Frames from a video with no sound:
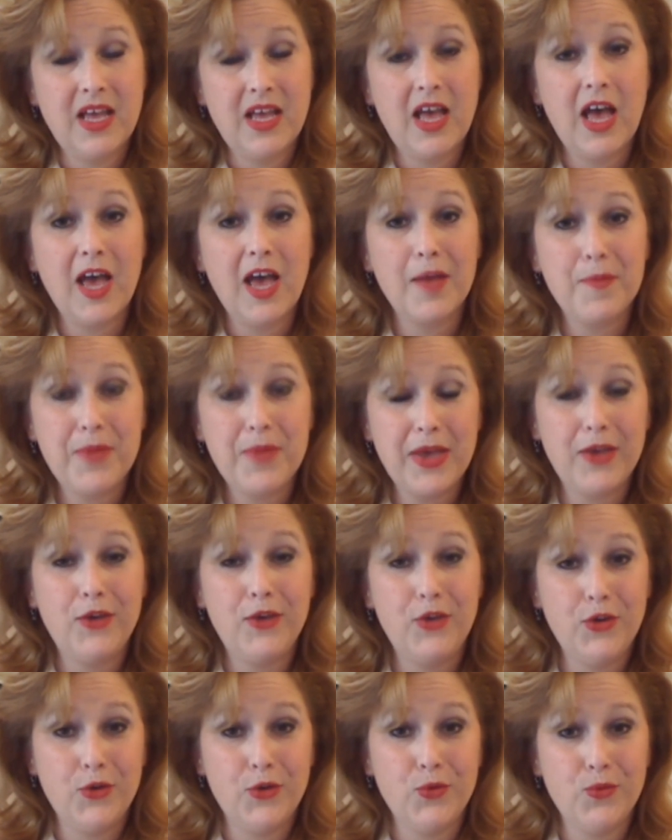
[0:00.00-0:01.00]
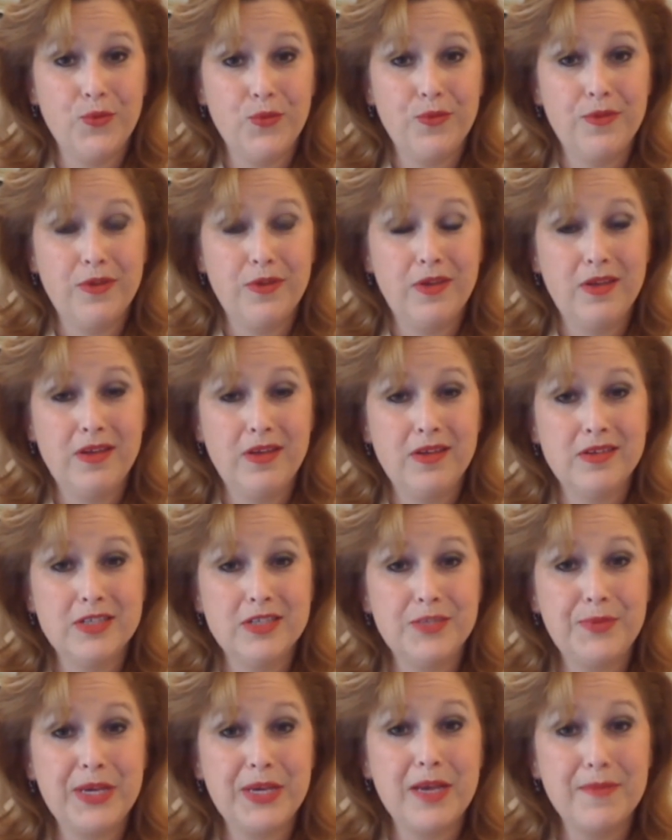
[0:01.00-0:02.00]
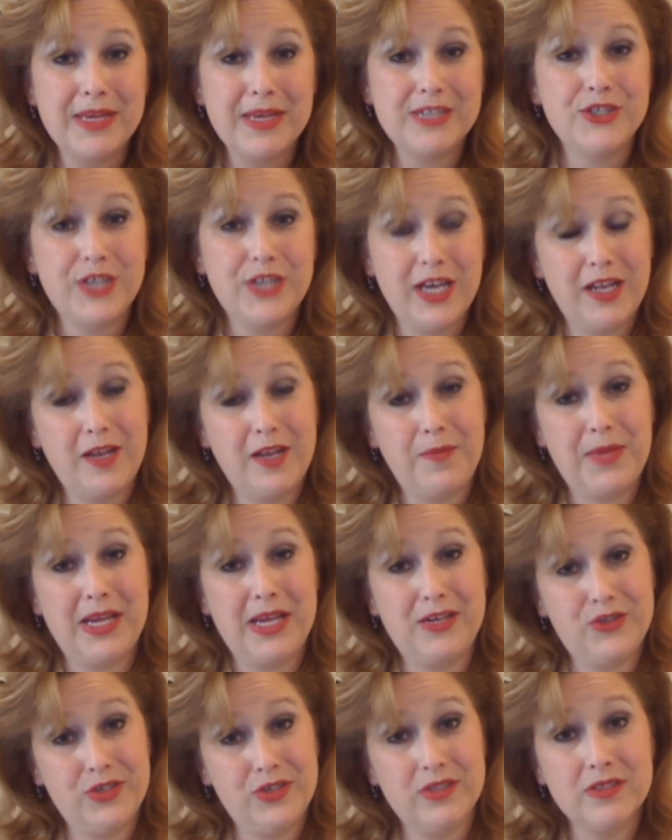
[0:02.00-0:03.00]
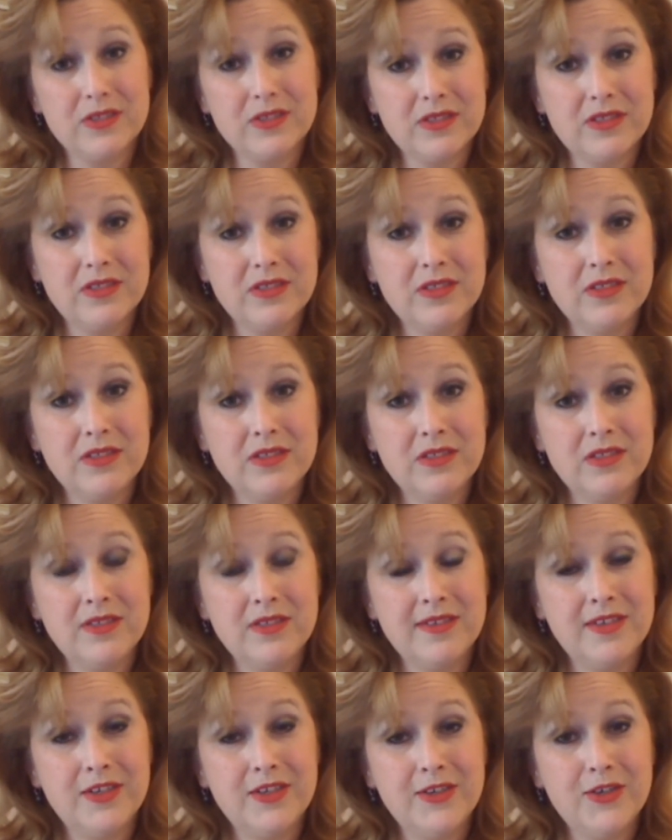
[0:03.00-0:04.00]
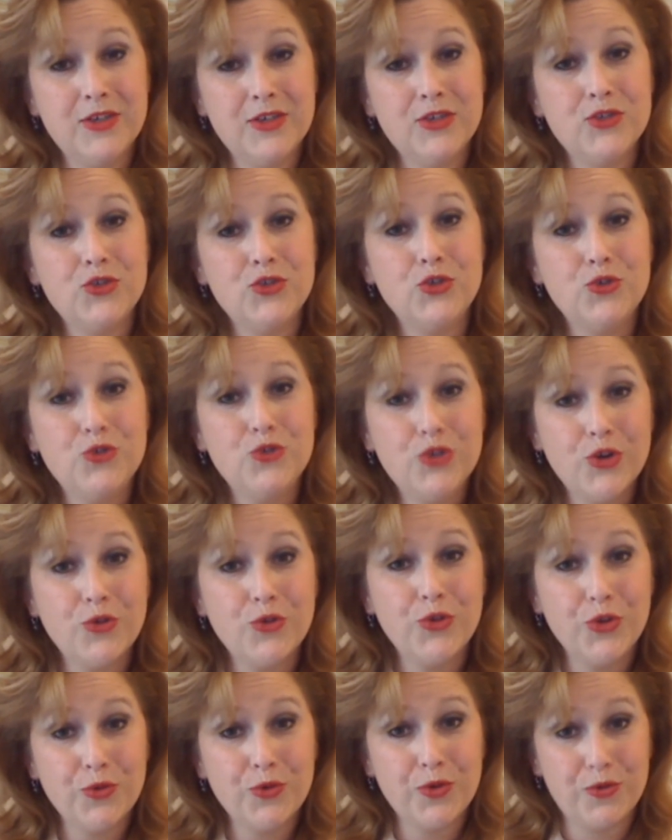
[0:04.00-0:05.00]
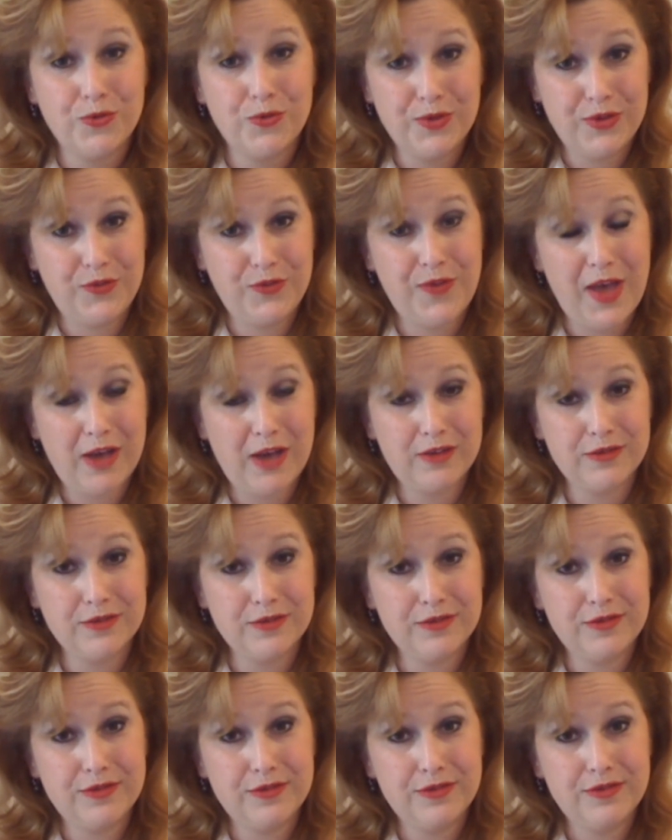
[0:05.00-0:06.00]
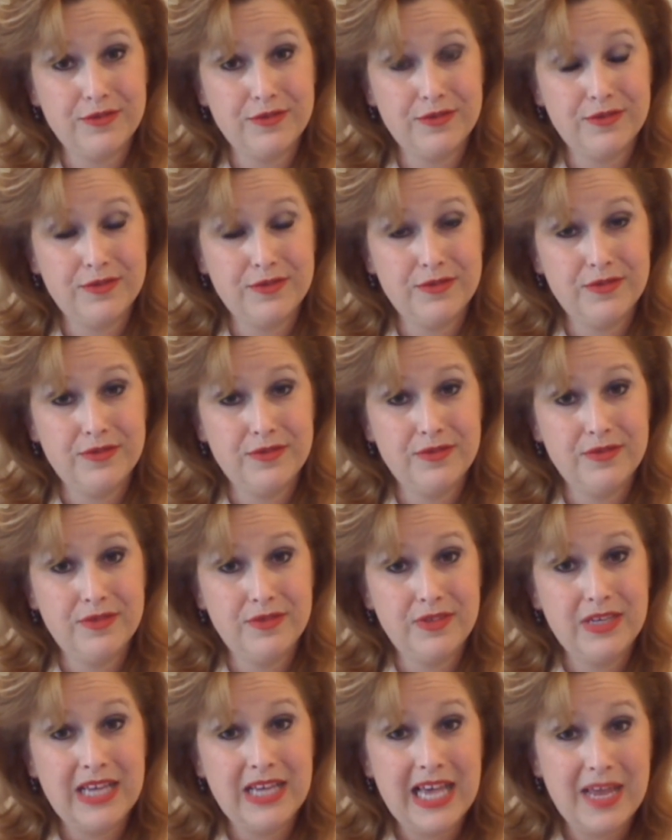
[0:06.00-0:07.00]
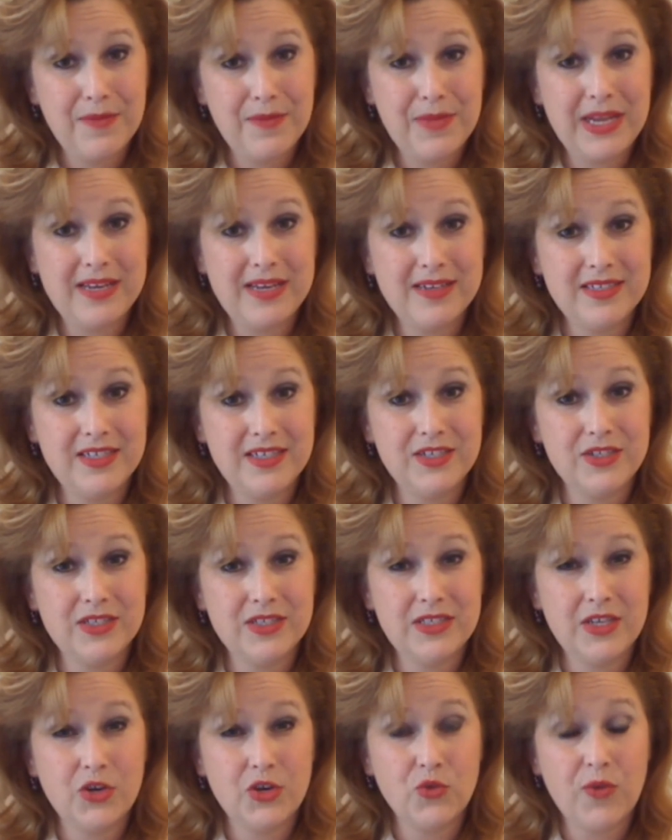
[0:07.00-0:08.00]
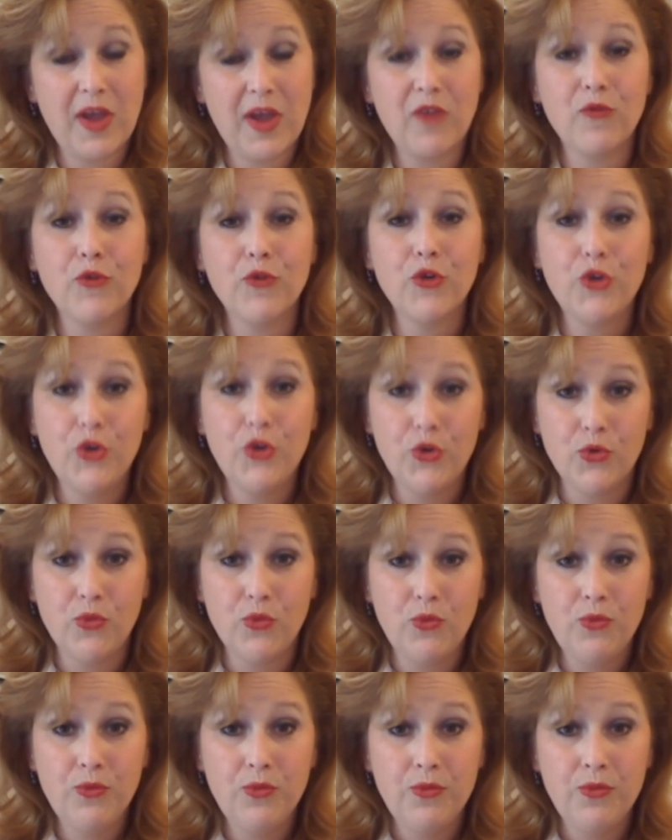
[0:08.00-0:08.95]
I beg you to become educated patients, to know your own risk factors, and make decisions that are right for you